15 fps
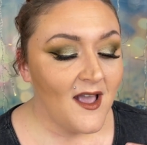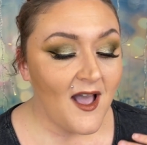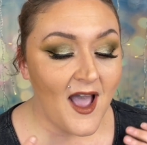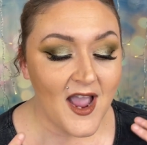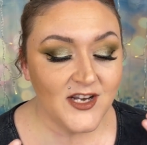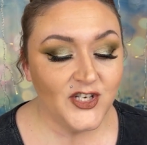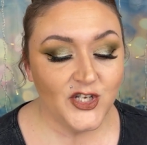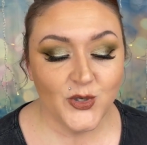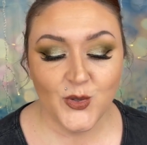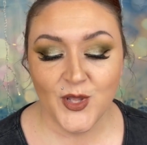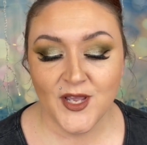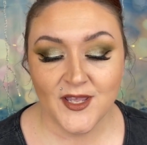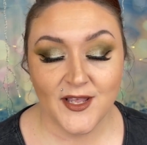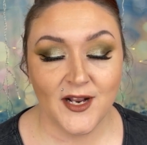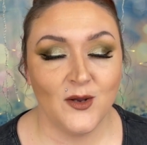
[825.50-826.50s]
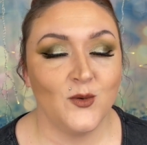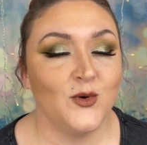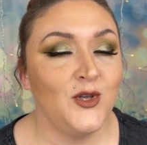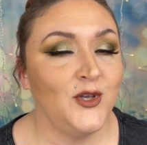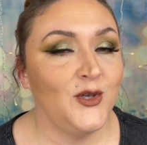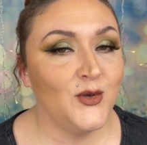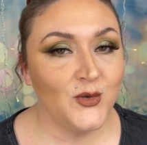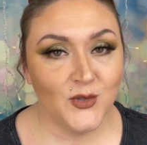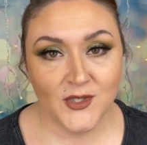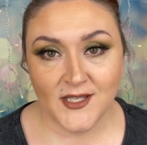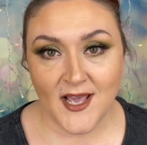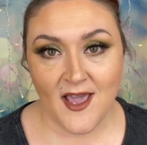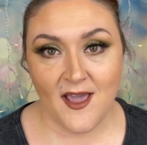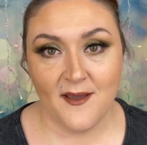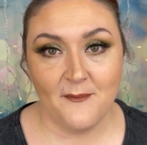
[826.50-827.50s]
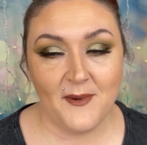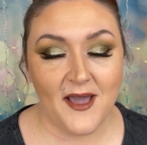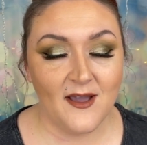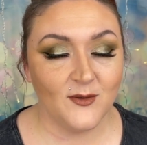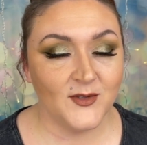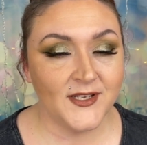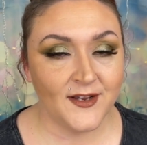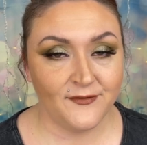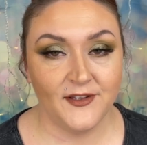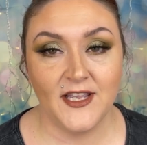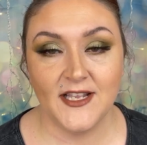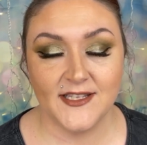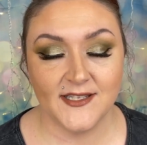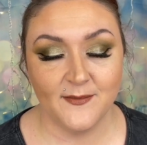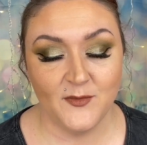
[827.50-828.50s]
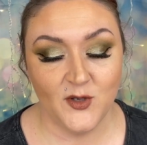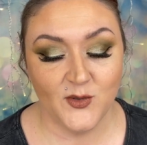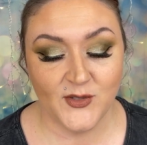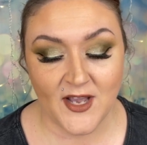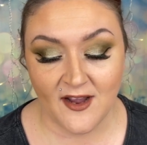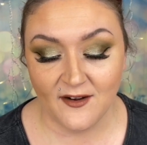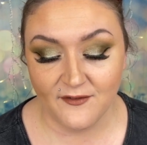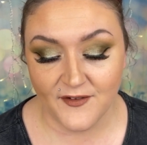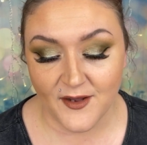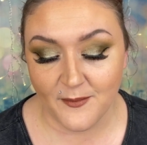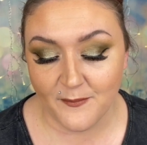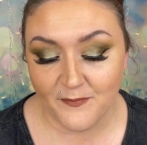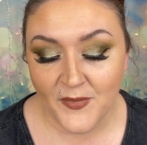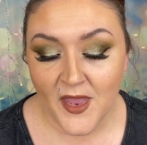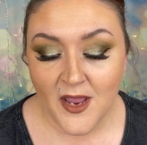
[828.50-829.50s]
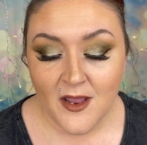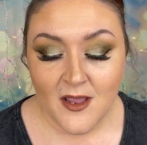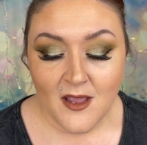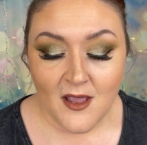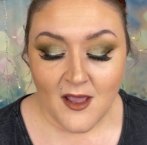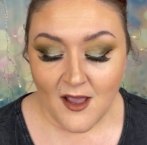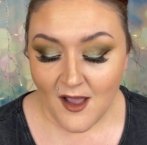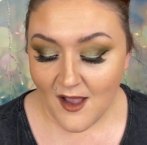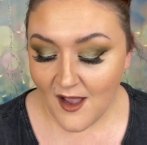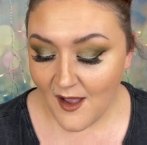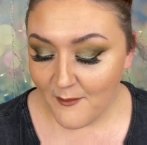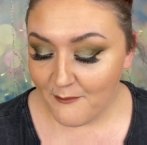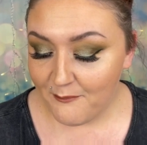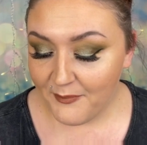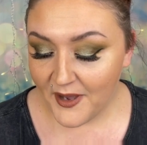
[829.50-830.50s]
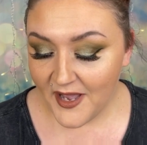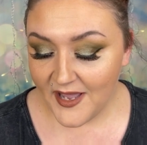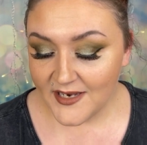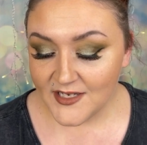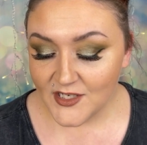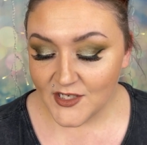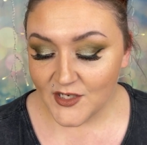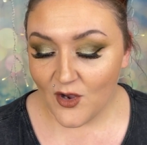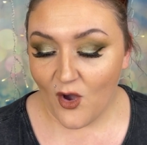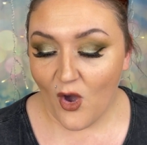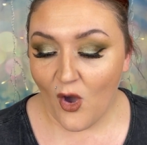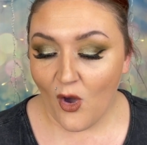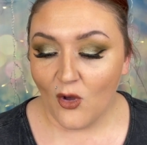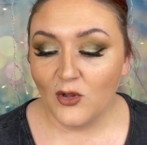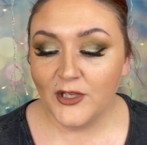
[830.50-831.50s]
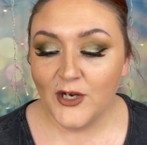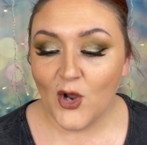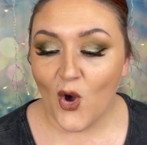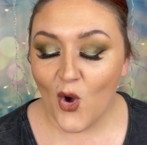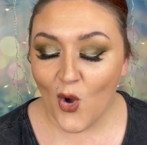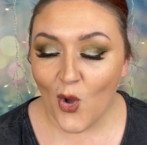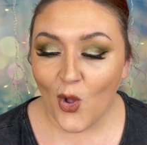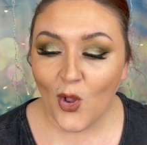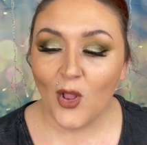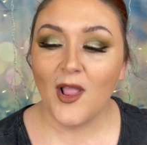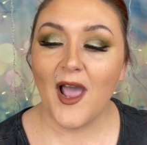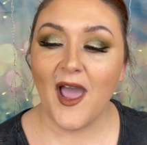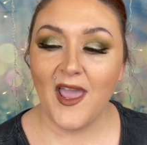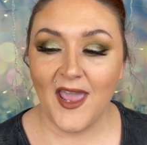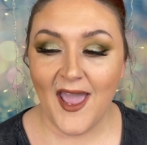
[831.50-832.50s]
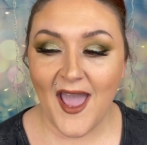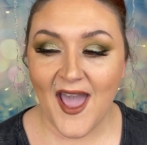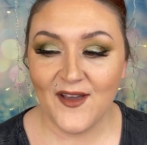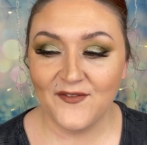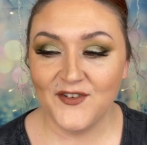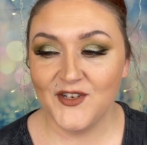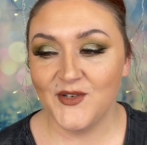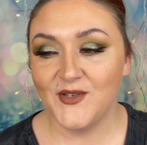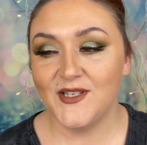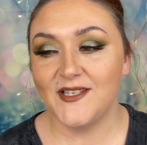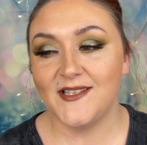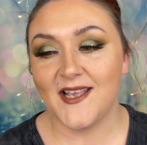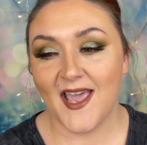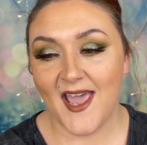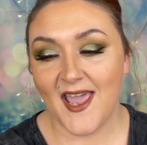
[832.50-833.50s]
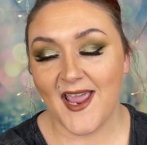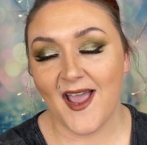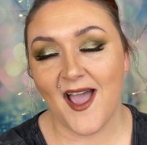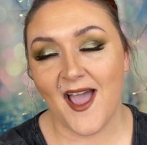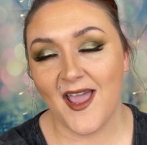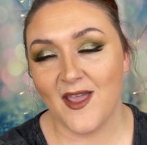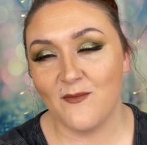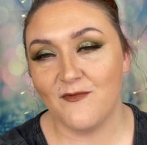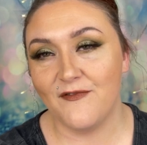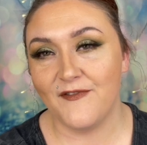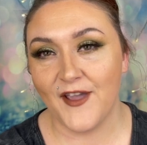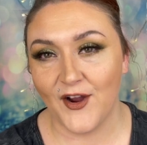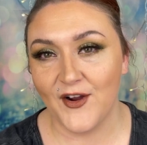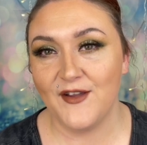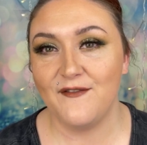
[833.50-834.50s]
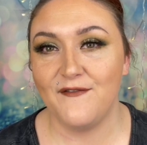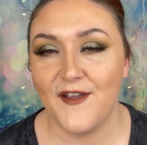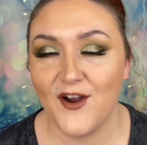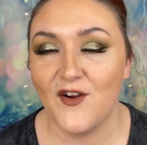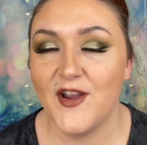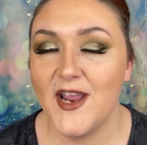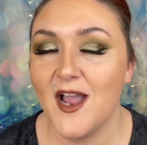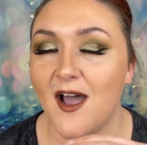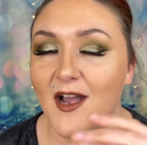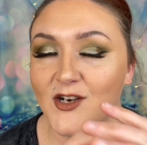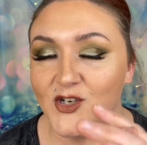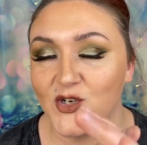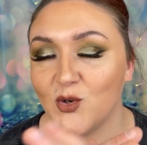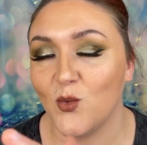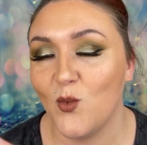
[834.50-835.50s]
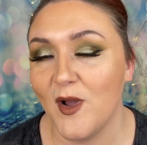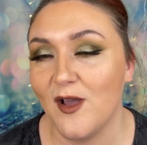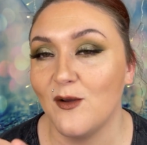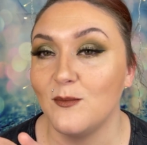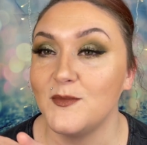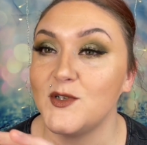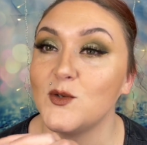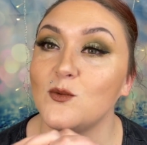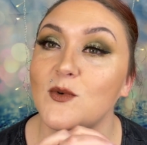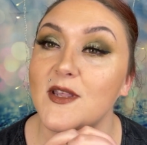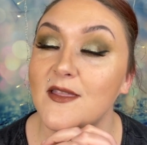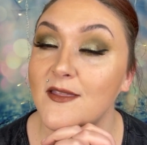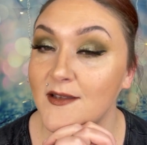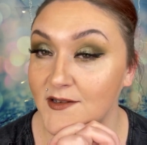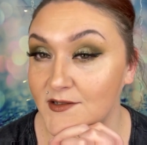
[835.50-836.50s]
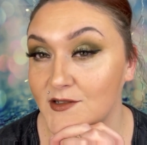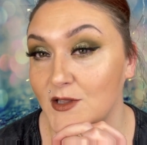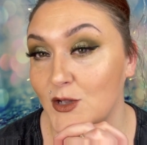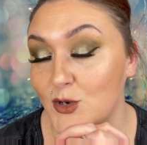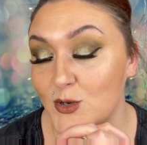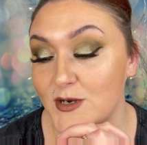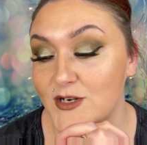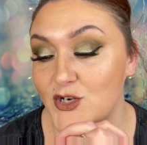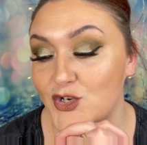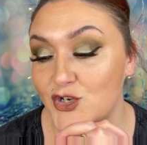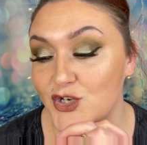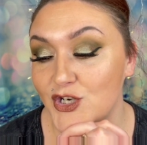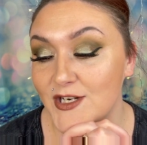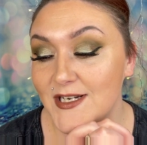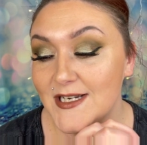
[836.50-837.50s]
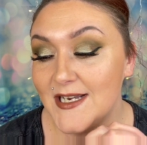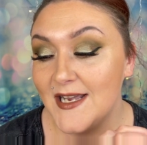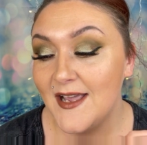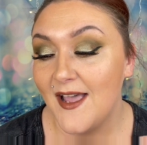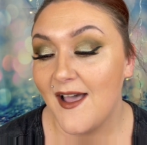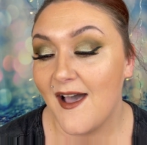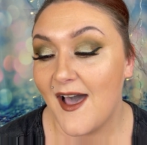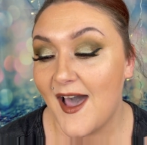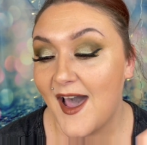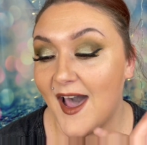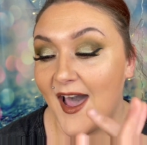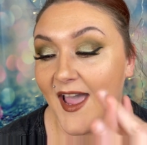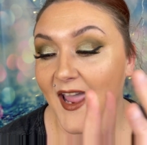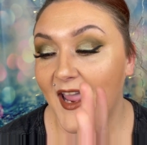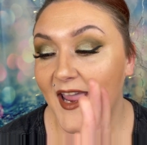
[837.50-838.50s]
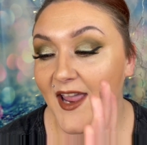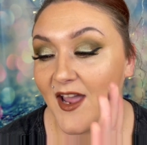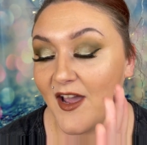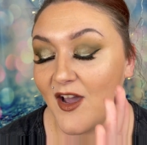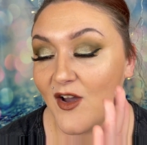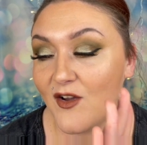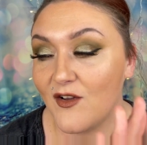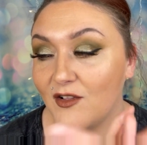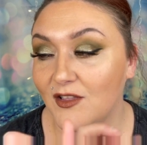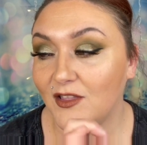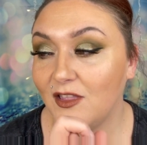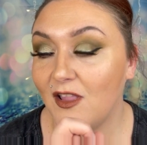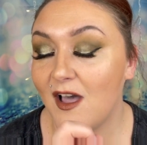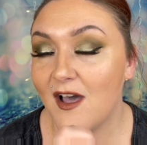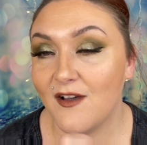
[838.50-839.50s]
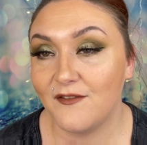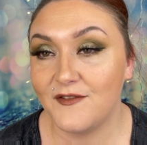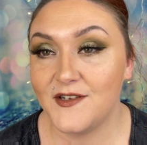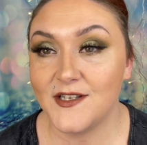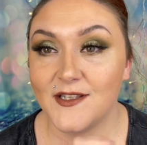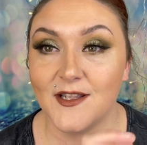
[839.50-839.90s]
I do think that I will use them. I will definitely get some use out of them. But all in all, I have to say I am very, very underwhelmed with this launch. I loved